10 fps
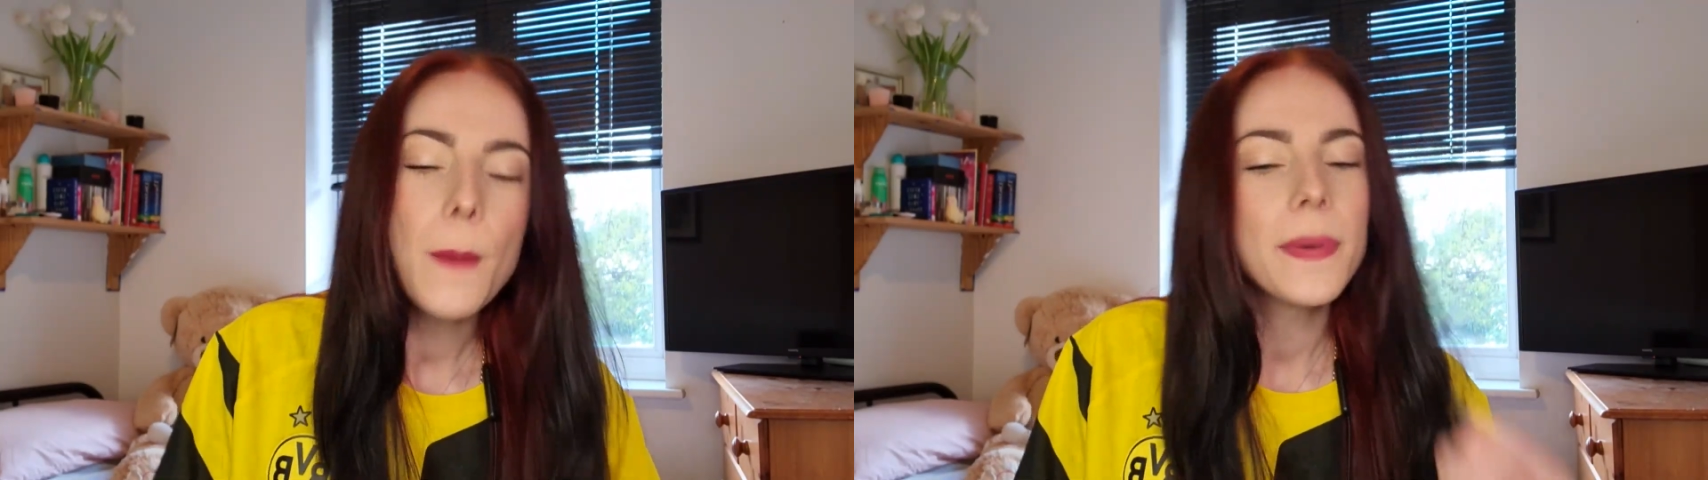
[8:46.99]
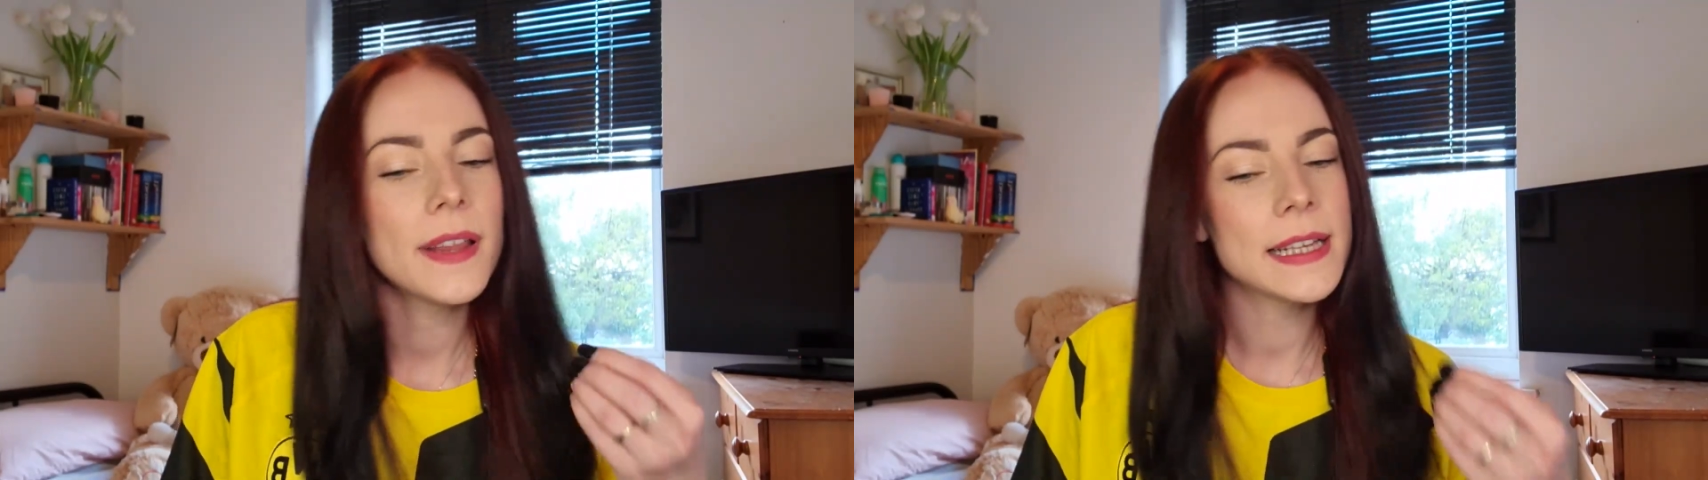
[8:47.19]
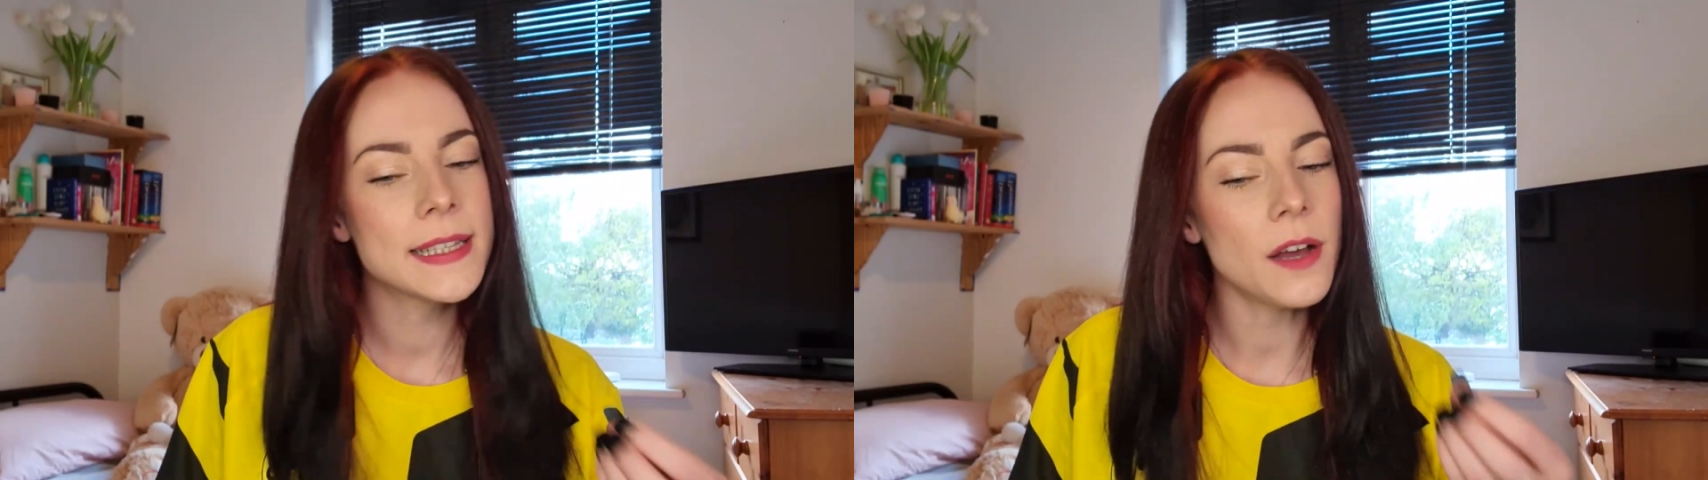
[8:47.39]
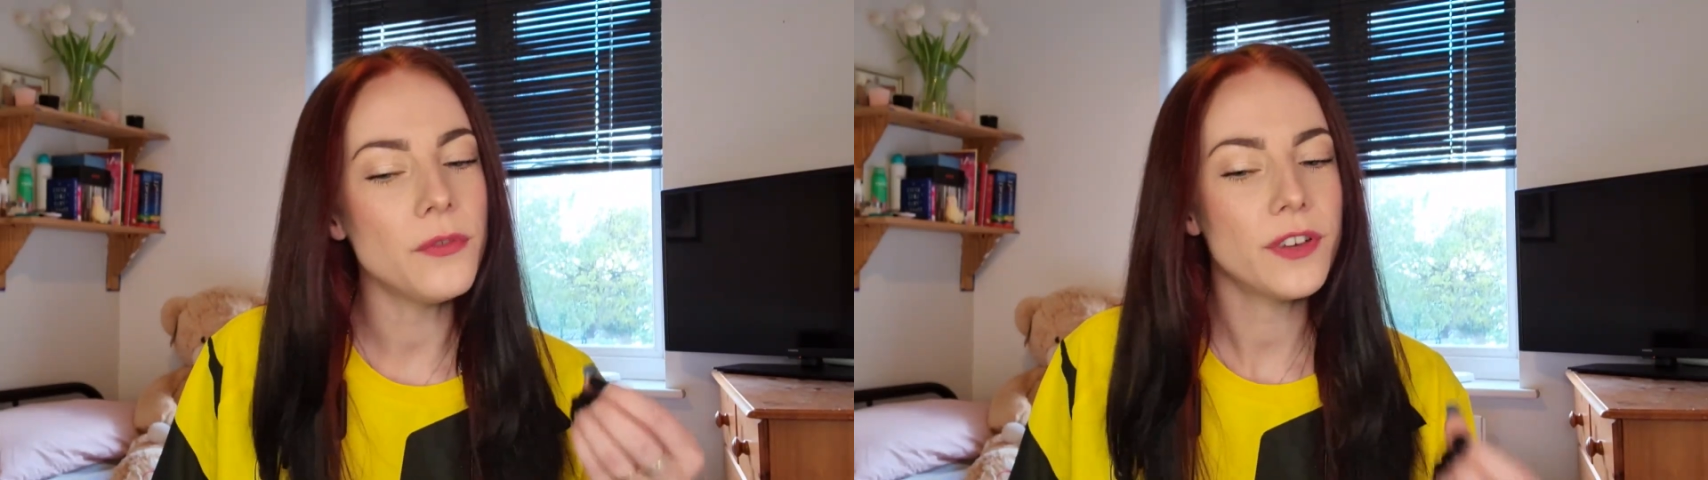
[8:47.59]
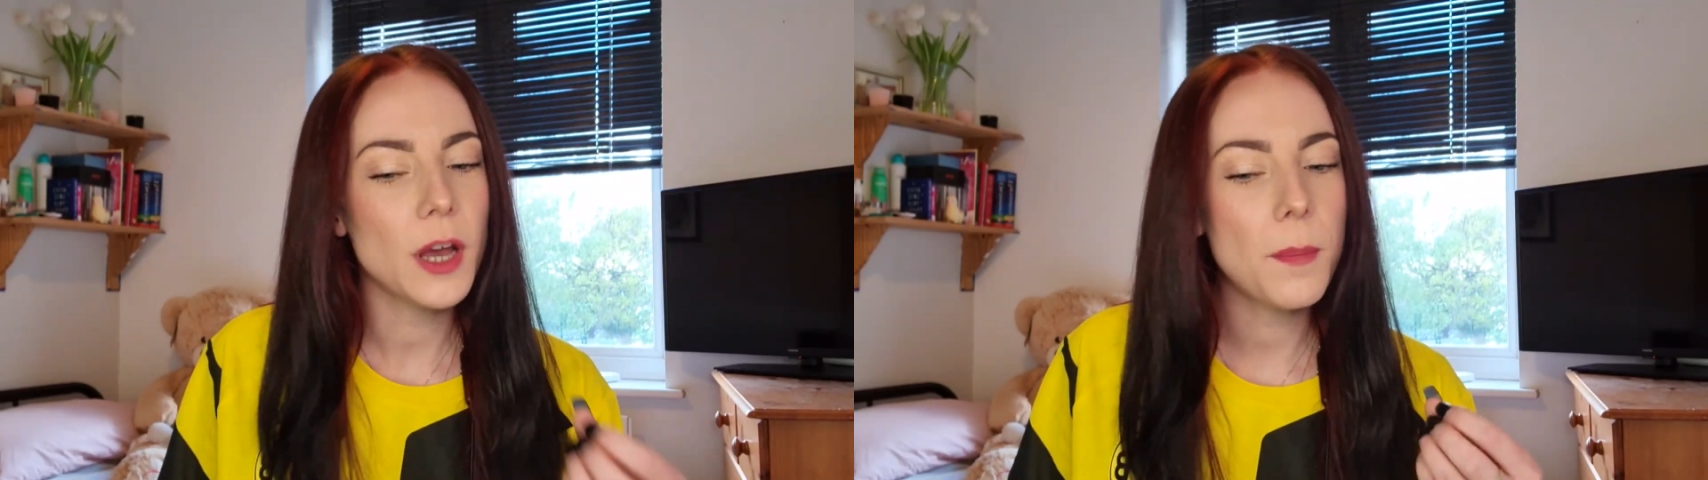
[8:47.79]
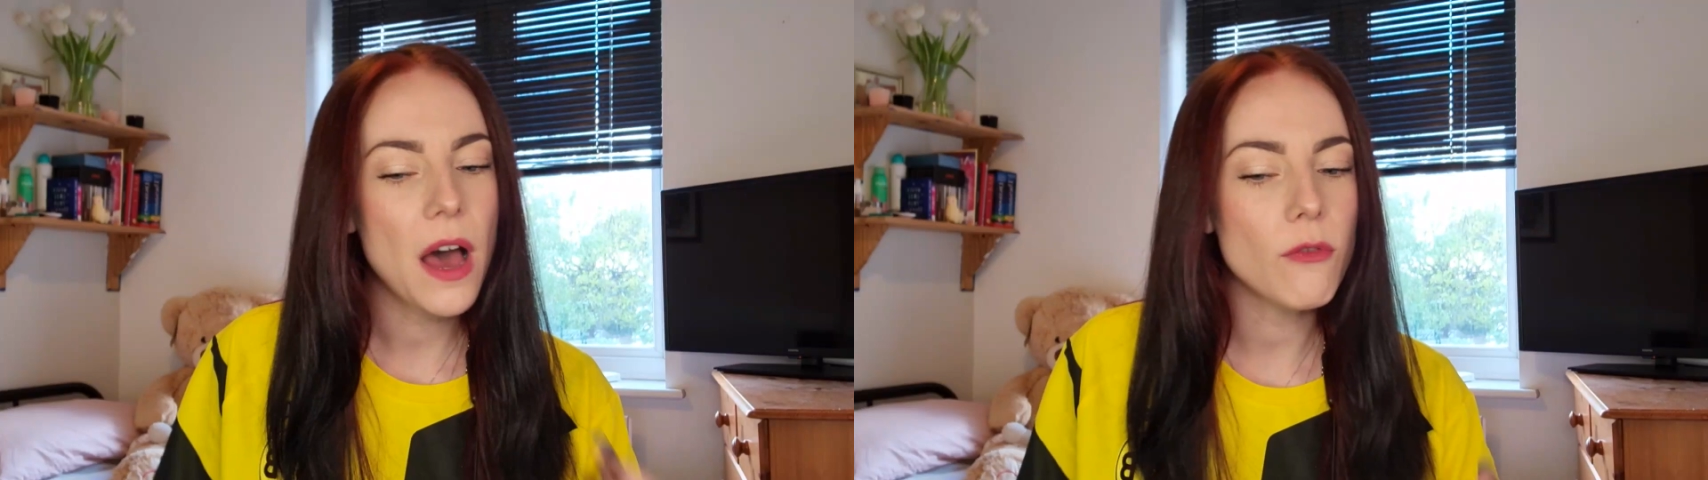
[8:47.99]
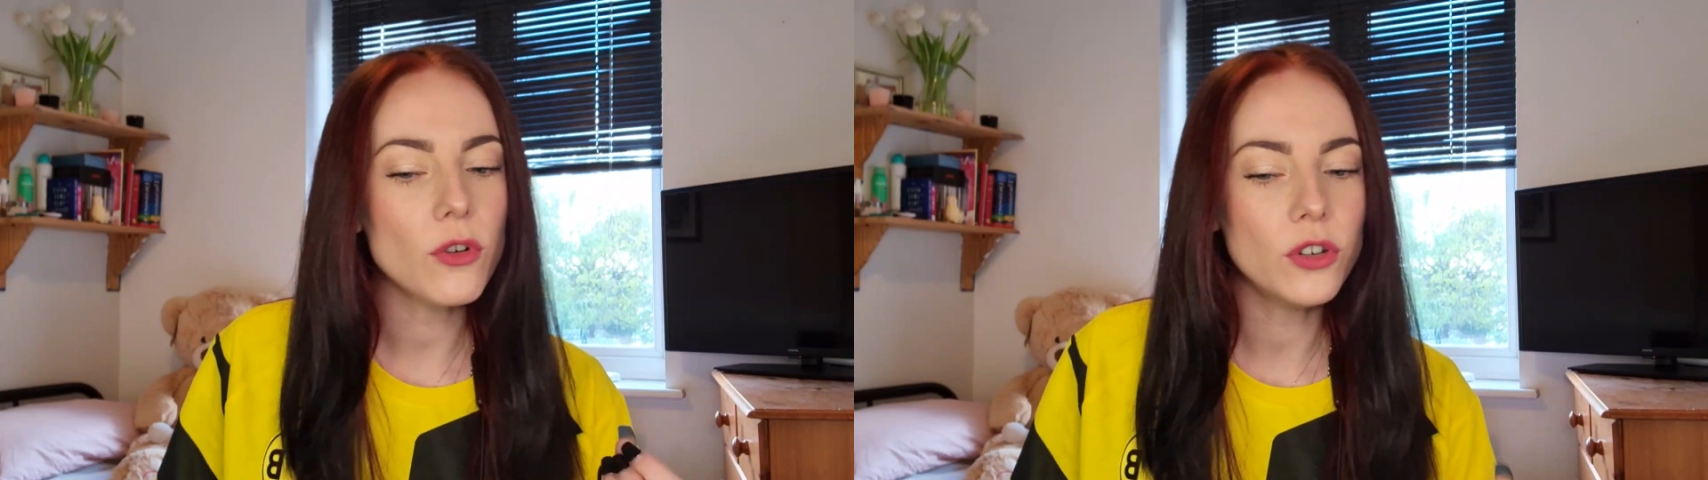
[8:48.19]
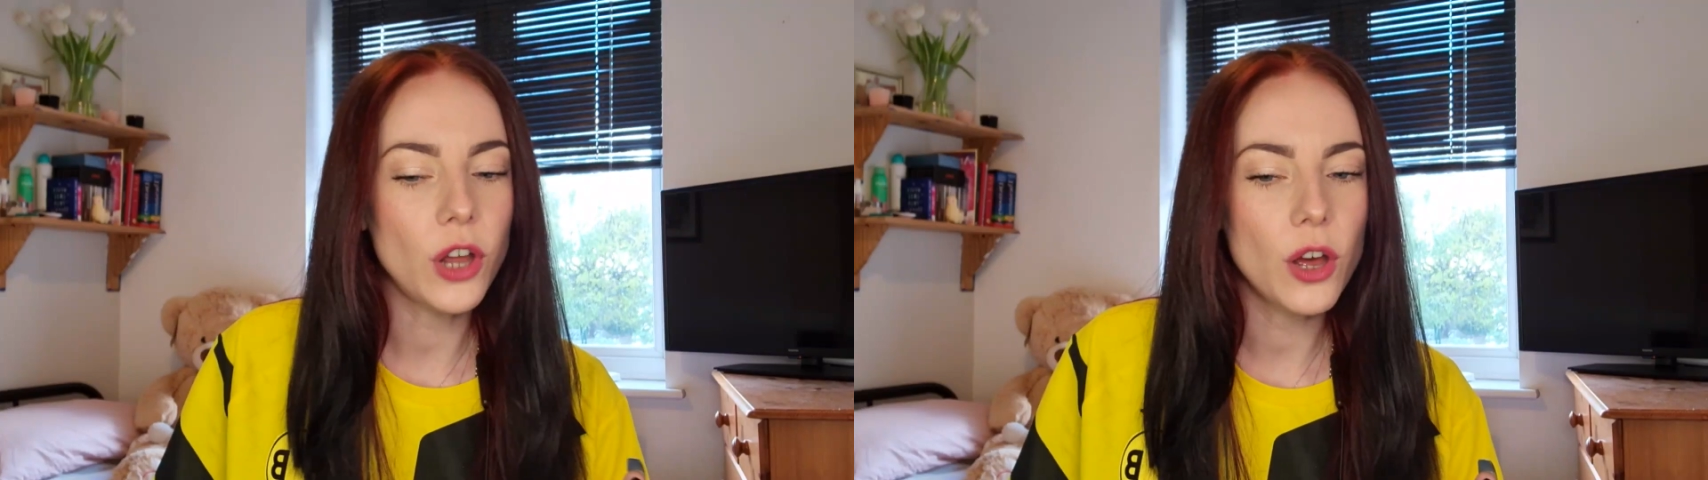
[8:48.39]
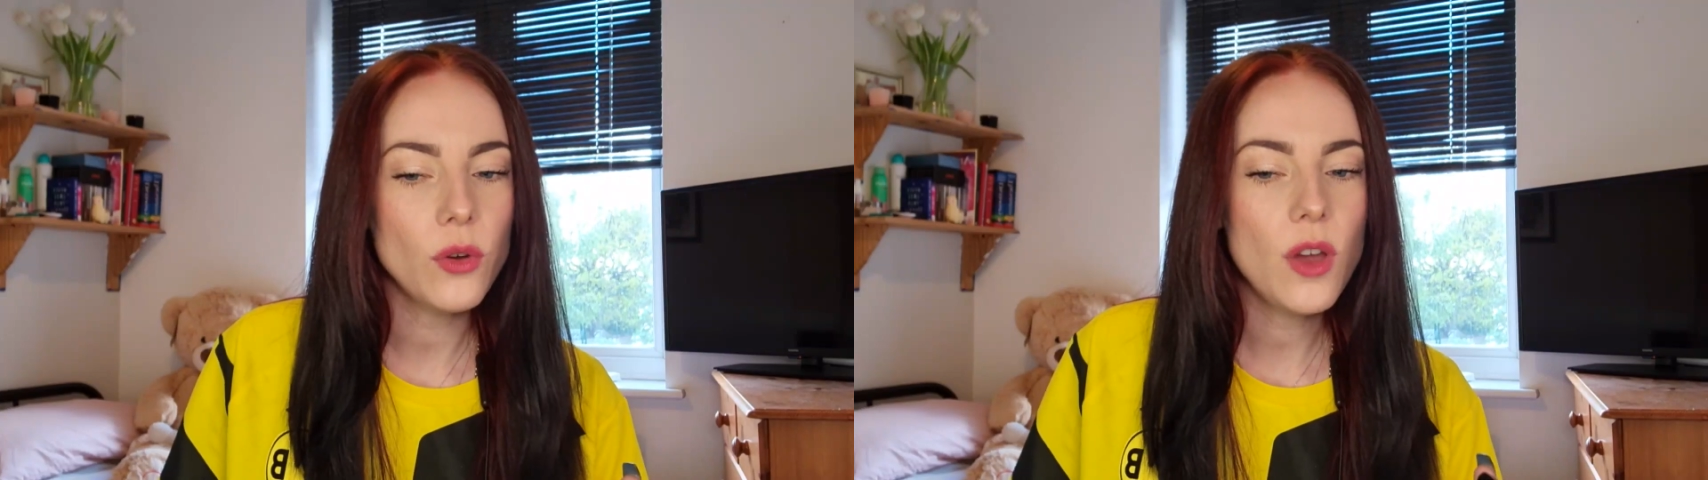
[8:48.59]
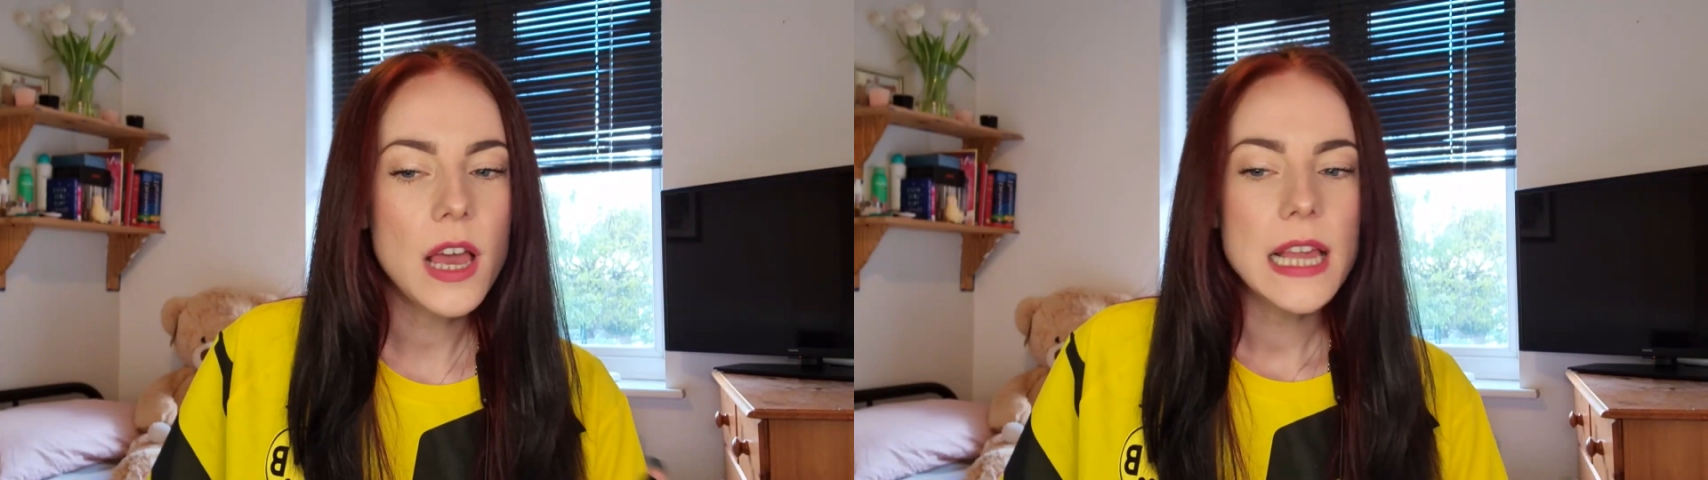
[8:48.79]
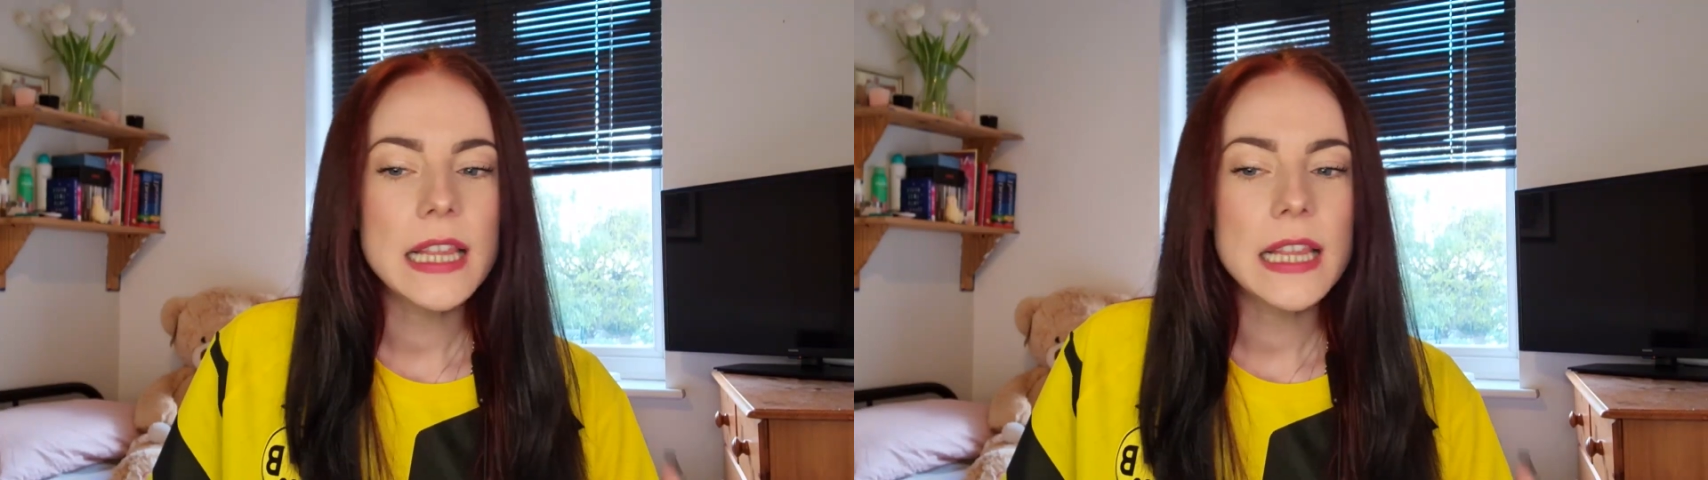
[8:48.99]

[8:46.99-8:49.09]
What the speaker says: but there's something about Rondo